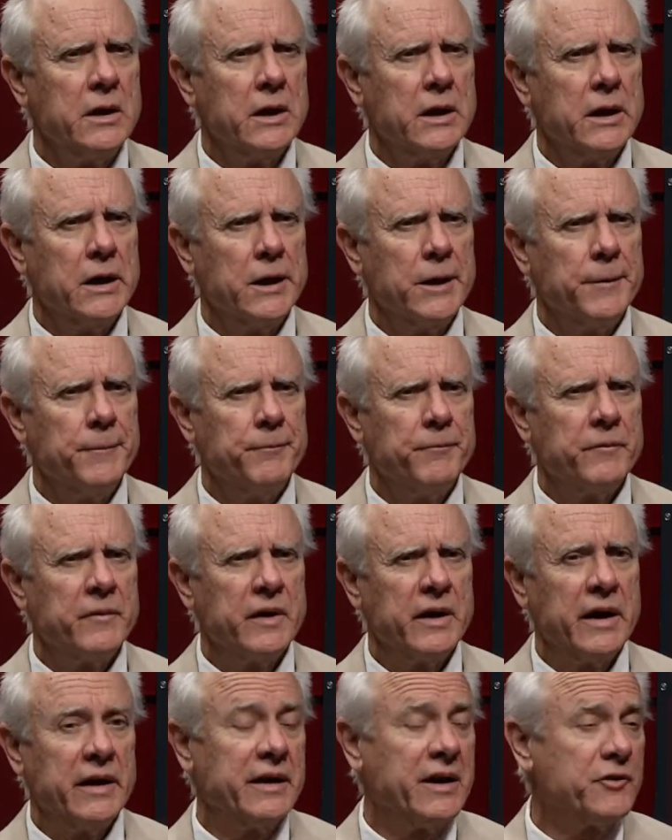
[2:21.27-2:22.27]
Um,
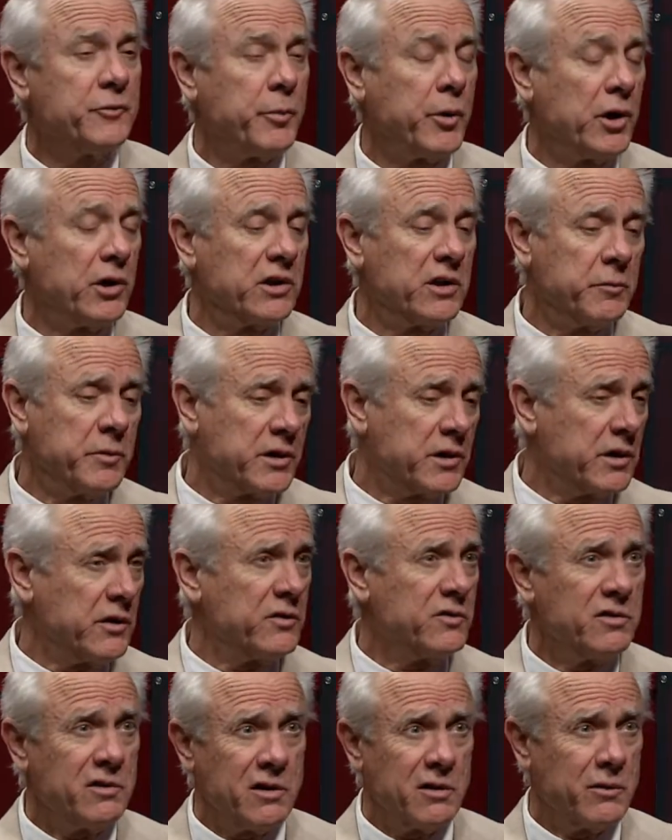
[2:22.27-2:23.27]
and that's partly
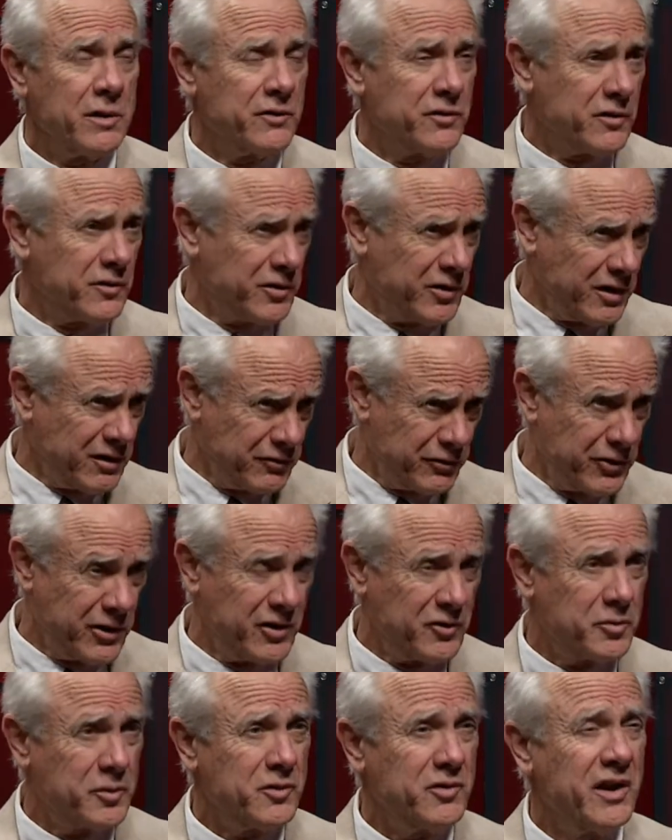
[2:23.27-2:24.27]
because, you know, it's the center of
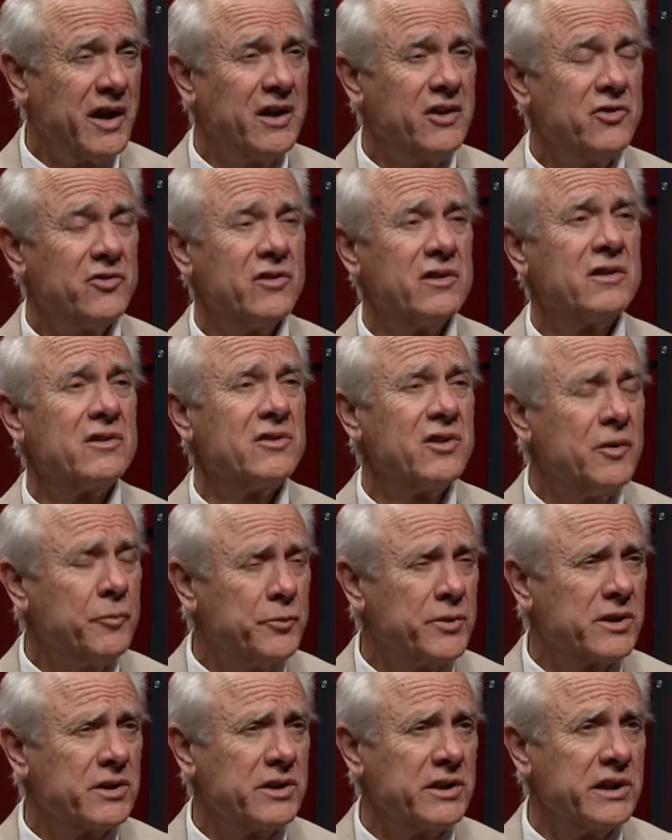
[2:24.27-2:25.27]
transportation. It
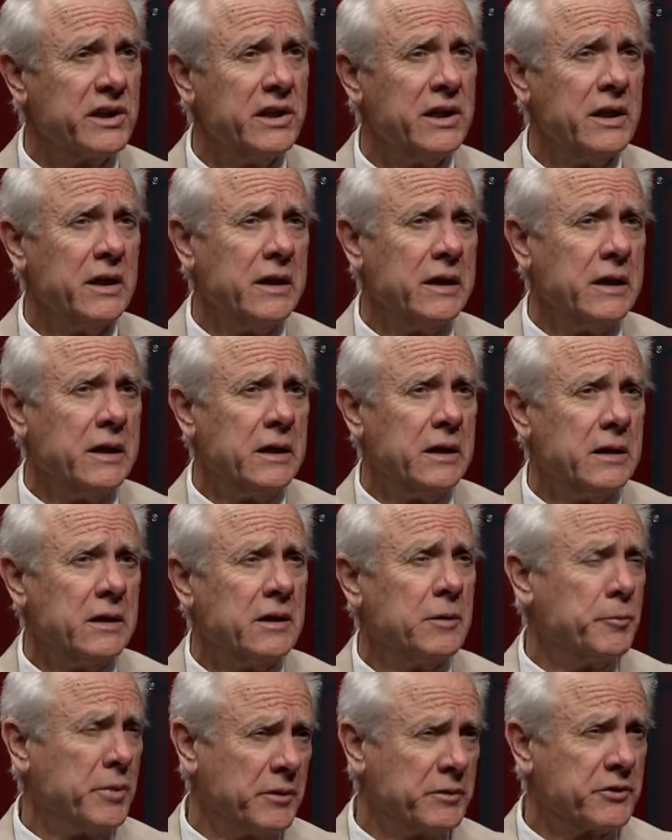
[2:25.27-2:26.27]
typically,
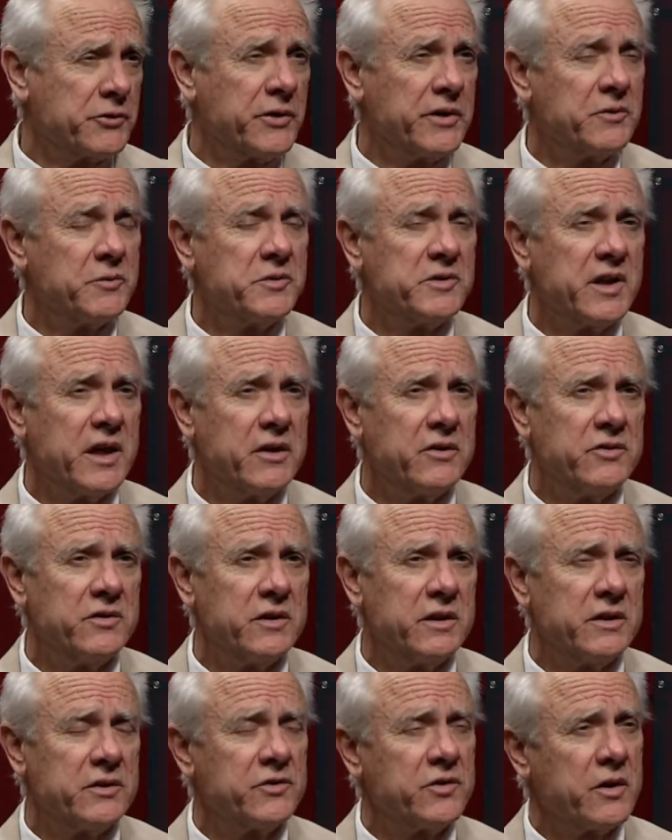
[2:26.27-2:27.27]
uh, public transportation,
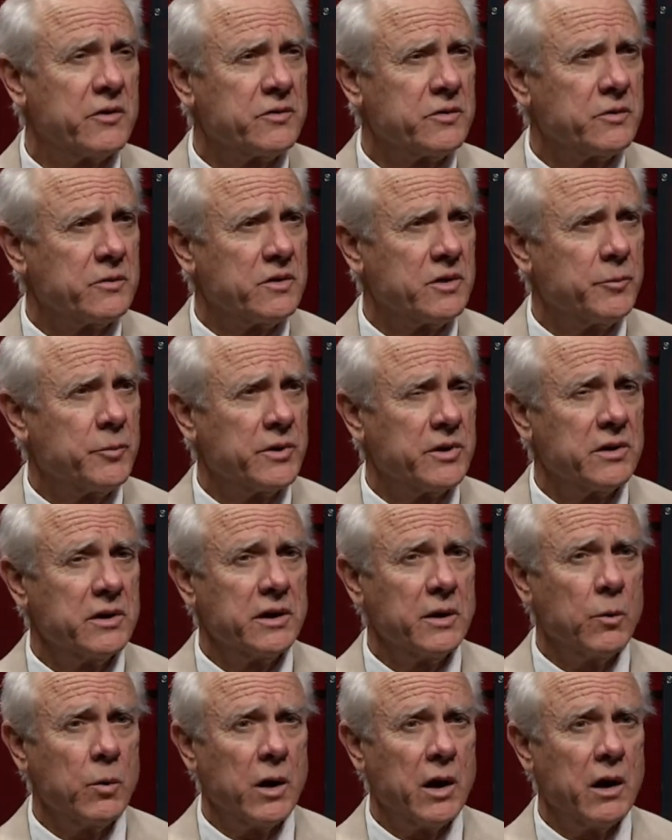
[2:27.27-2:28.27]
it's also
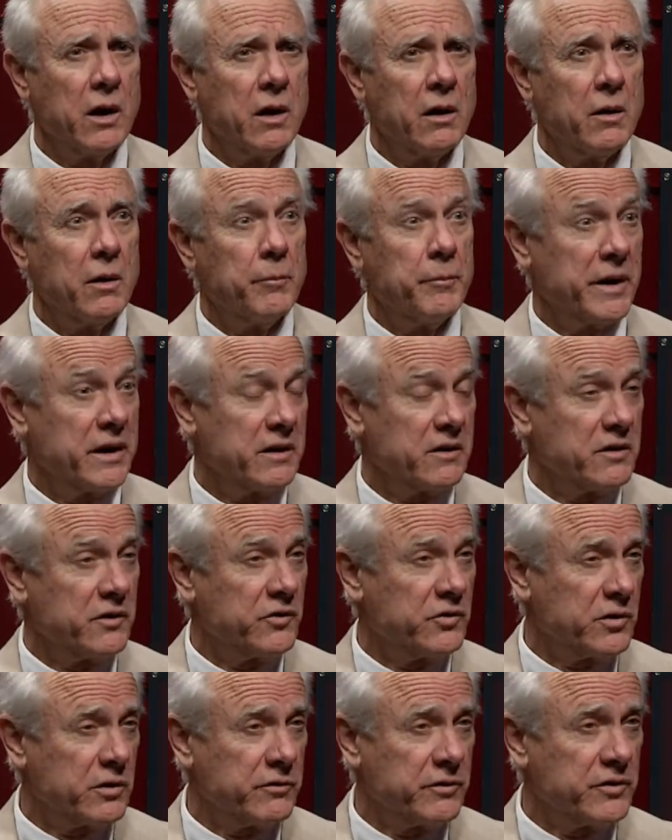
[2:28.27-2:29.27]
typically where many of the
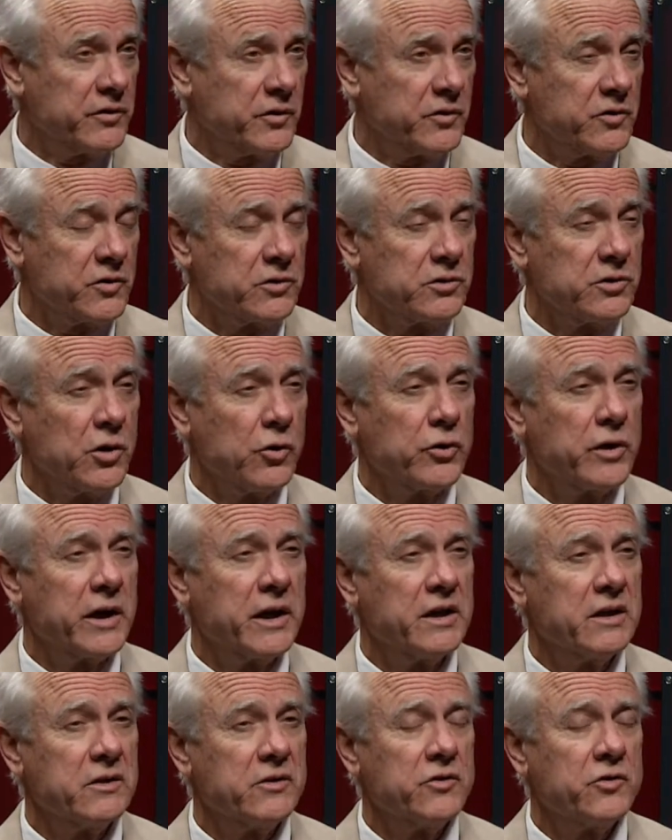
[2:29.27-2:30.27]
services are
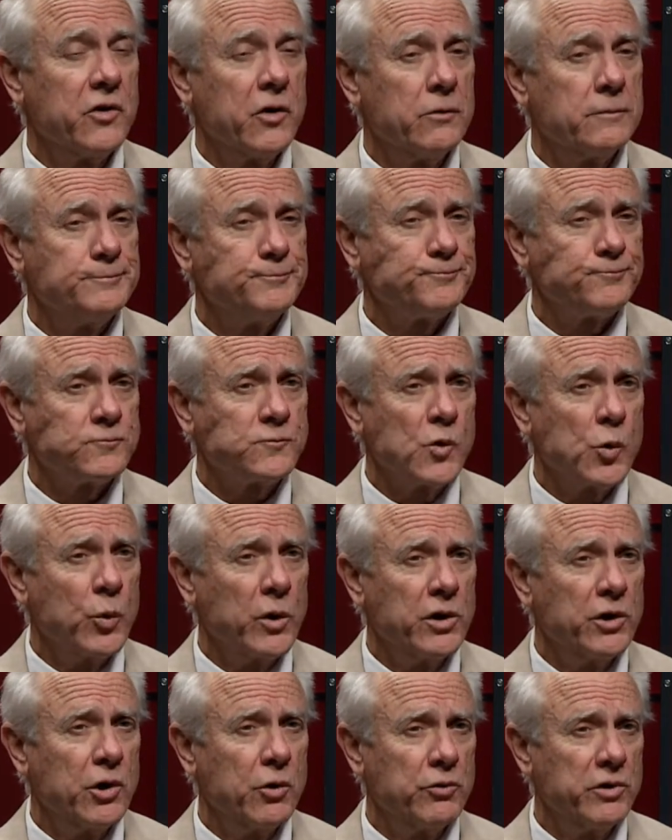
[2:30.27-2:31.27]
located. So we're
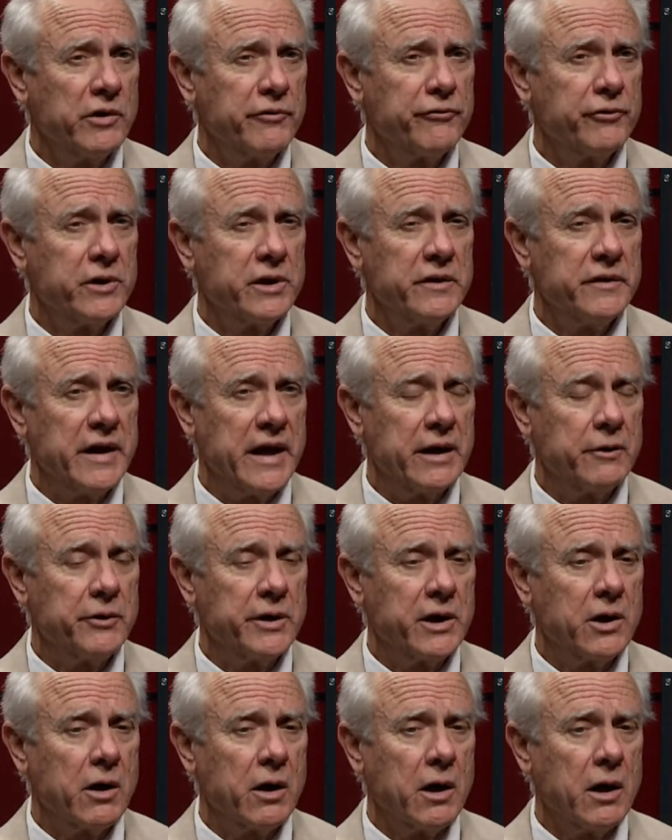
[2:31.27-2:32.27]
no different in that
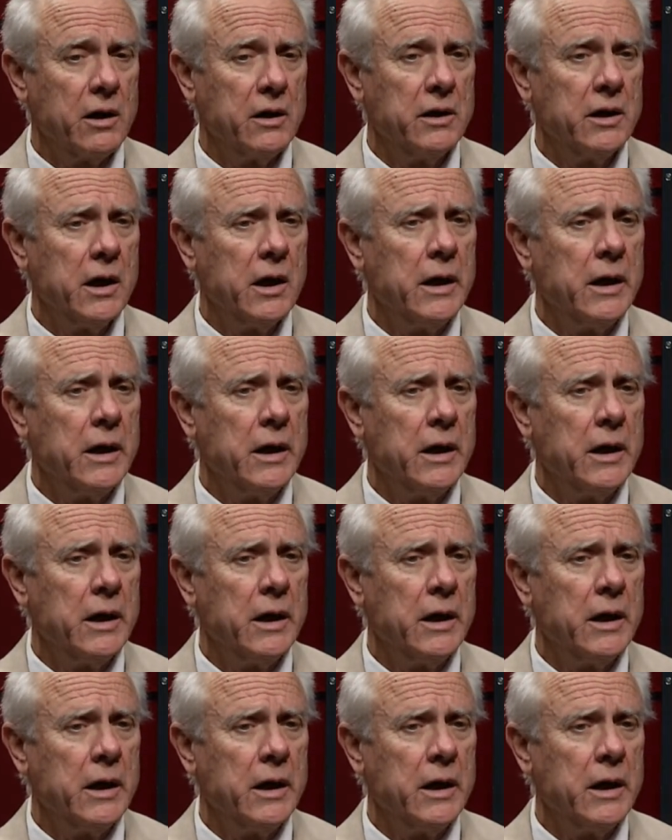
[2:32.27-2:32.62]
regard.